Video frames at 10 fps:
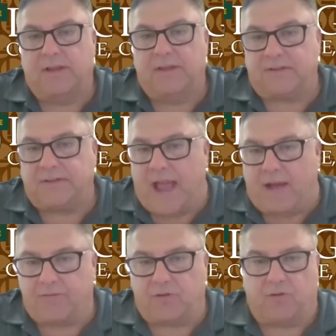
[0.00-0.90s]

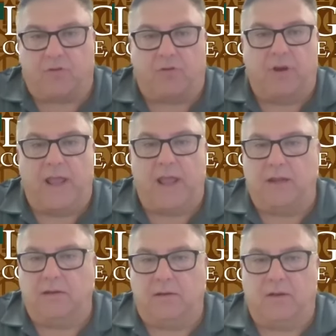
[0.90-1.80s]
staff to
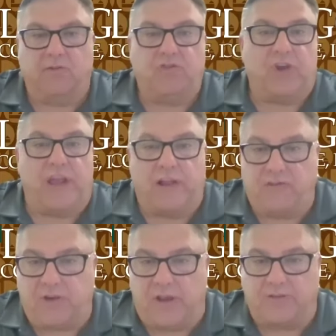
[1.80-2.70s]
create,
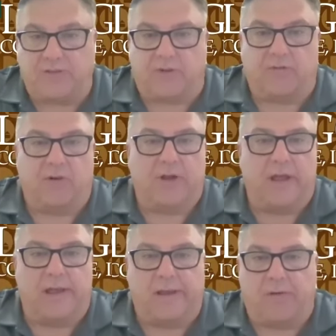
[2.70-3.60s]
JHAs every
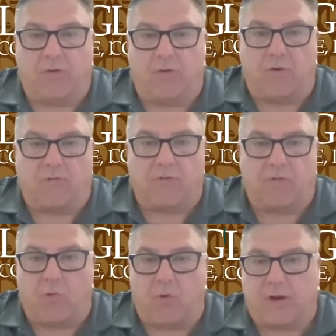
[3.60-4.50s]
day or for
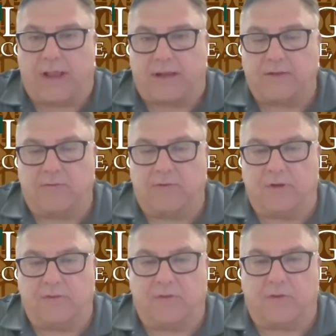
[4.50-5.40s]
the work
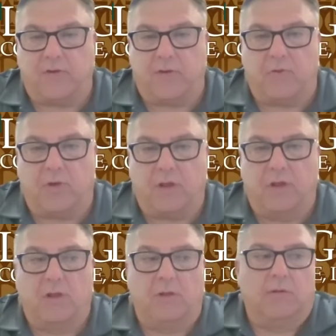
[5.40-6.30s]
activities they're doing.
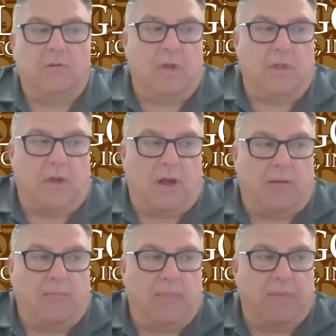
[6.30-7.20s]

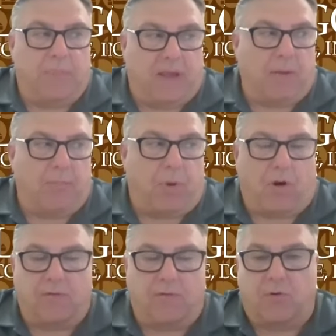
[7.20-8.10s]
Being a
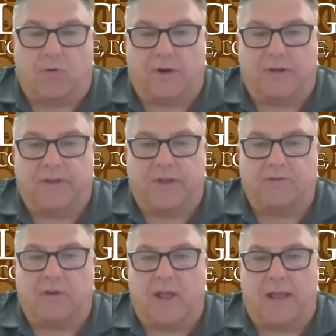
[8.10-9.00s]
part of an
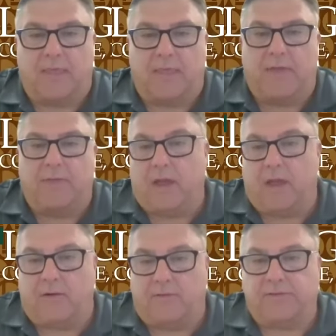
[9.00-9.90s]
organization like that, they
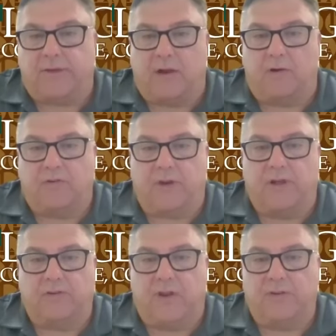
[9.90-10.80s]
have standard
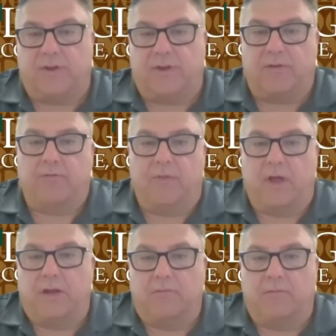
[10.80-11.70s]
JHAs
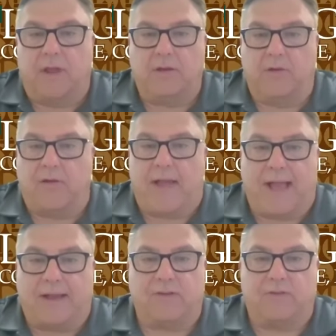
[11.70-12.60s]
that you have
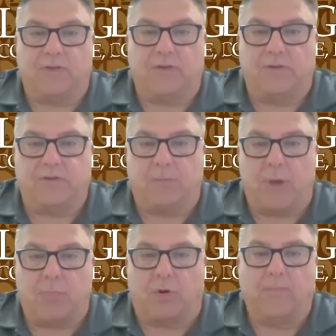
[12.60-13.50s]
access to as a
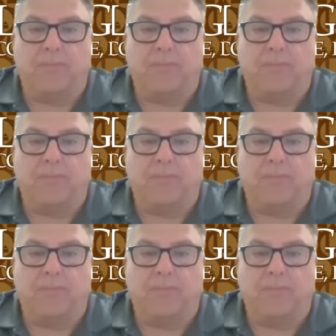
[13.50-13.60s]
member.